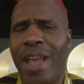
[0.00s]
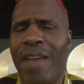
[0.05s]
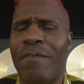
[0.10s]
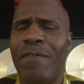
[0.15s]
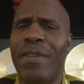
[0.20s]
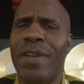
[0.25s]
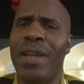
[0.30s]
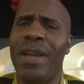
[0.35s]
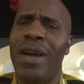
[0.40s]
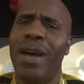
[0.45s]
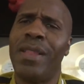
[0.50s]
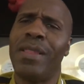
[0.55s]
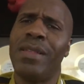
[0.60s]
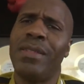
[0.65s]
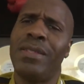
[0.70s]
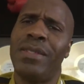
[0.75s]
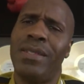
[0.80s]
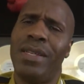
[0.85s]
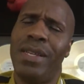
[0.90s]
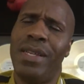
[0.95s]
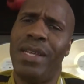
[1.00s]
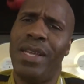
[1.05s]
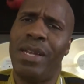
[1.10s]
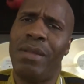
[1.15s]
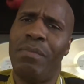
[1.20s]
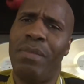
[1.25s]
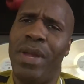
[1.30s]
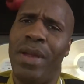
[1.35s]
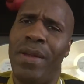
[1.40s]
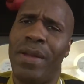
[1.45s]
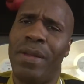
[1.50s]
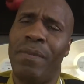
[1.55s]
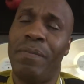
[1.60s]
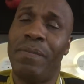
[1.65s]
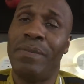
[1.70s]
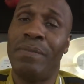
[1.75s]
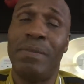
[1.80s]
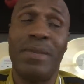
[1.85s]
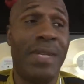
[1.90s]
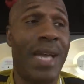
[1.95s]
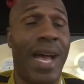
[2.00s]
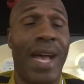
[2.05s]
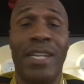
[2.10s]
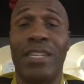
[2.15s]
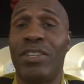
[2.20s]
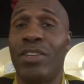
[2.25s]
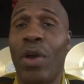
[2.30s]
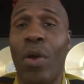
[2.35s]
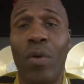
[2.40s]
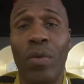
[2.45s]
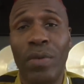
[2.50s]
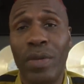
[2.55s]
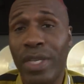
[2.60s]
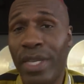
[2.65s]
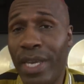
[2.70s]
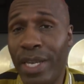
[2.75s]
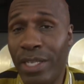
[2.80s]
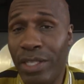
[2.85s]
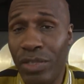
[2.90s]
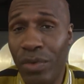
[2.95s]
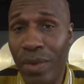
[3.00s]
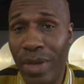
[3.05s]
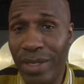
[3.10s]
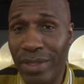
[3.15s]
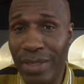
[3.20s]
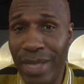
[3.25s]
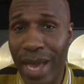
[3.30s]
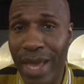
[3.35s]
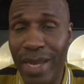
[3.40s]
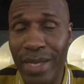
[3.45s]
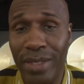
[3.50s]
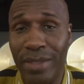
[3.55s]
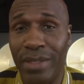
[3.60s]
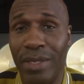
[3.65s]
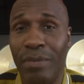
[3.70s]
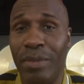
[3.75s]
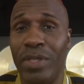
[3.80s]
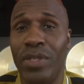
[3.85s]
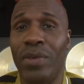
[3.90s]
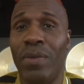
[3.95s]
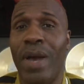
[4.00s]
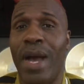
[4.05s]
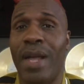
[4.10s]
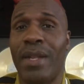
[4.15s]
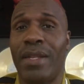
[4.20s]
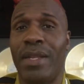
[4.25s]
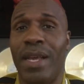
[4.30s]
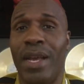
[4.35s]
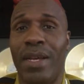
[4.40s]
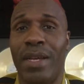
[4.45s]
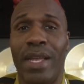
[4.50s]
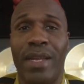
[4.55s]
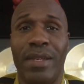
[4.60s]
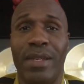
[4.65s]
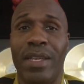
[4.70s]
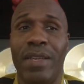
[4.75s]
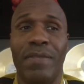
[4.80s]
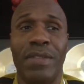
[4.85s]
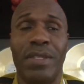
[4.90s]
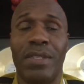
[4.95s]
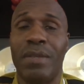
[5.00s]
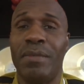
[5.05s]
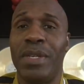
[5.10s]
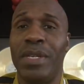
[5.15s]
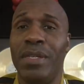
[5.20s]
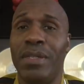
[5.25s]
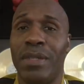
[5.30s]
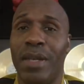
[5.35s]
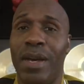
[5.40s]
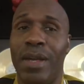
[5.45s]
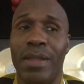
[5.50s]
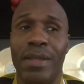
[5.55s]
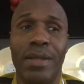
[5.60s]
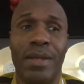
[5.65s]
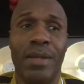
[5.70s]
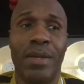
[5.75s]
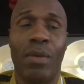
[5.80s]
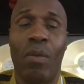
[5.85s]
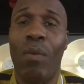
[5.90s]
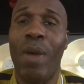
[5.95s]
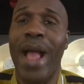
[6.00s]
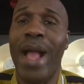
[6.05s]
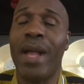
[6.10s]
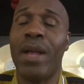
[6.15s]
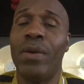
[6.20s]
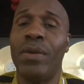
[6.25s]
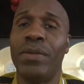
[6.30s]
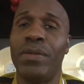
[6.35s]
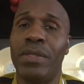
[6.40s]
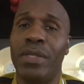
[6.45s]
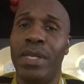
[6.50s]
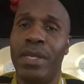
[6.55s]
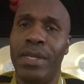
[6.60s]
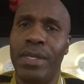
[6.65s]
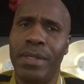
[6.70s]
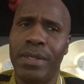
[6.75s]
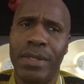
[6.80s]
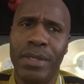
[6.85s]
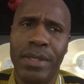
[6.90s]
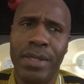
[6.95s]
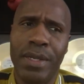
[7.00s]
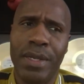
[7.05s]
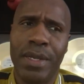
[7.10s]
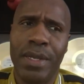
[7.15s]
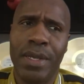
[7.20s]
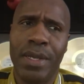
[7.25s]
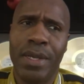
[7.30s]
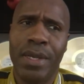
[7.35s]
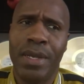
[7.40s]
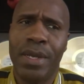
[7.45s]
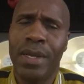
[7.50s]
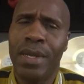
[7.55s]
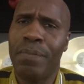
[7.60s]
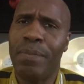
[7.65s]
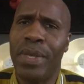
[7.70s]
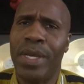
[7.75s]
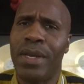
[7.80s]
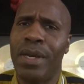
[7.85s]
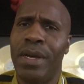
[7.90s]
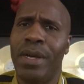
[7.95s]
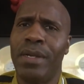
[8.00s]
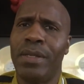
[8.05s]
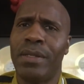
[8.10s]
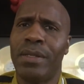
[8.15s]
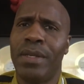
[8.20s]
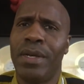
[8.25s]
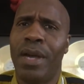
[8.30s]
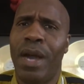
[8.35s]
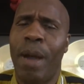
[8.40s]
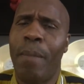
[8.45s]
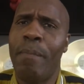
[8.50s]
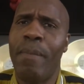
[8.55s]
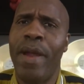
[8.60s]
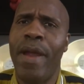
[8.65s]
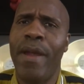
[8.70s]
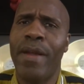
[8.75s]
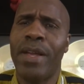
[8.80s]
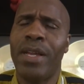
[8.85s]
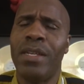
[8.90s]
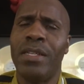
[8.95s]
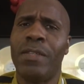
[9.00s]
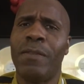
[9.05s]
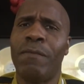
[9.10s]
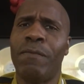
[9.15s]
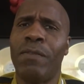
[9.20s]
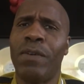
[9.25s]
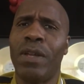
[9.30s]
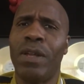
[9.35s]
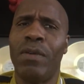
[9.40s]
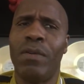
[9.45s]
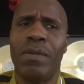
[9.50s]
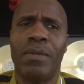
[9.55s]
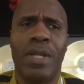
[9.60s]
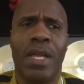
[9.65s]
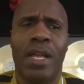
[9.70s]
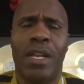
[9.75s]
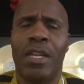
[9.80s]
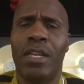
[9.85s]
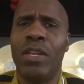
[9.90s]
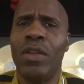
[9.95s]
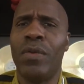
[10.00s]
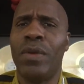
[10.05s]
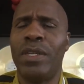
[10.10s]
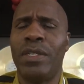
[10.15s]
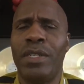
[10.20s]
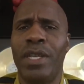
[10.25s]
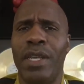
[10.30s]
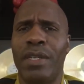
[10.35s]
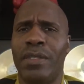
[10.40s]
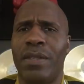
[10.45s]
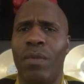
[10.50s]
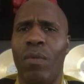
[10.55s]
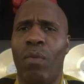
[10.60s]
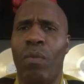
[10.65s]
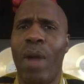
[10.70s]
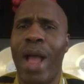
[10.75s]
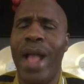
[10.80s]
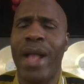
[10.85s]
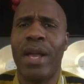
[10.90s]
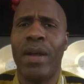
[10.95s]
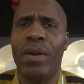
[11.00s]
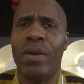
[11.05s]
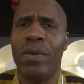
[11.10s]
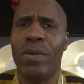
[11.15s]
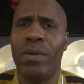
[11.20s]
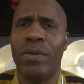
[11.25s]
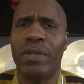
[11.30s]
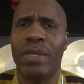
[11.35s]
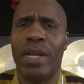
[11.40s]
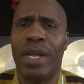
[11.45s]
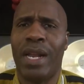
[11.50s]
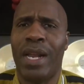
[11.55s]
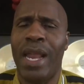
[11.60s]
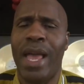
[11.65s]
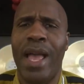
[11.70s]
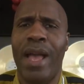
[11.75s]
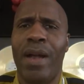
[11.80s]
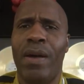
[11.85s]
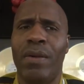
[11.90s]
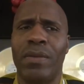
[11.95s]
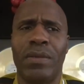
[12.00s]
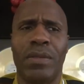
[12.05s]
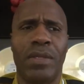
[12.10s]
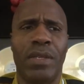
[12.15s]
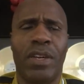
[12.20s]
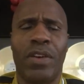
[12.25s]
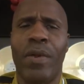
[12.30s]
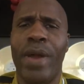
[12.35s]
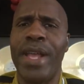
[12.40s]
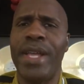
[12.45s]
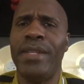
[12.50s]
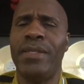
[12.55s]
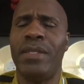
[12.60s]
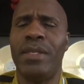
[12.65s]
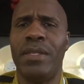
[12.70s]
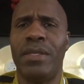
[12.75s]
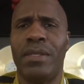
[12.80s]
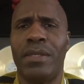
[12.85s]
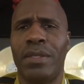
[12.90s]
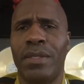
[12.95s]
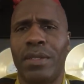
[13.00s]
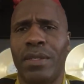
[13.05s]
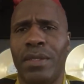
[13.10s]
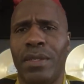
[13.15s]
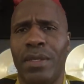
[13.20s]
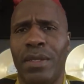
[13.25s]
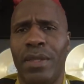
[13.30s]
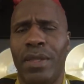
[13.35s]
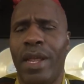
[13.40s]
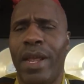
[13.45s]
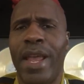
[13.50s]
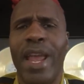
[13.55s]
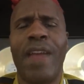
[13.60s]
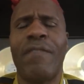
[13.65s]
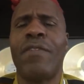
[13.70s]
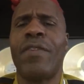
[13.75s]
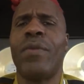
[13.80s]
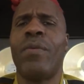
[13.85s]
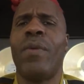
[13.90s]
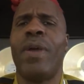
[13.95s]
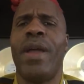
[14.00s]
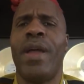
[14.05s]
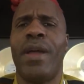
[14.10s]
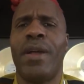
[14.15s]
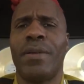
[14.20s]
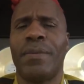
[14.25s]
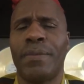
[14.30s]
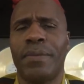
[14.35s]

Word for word: every other city in America. Now, don't get too excited, some of you out there that live in some of these other wacko cities, because America is full of lunatics and wackos and clowns and crazies. They're everywhere.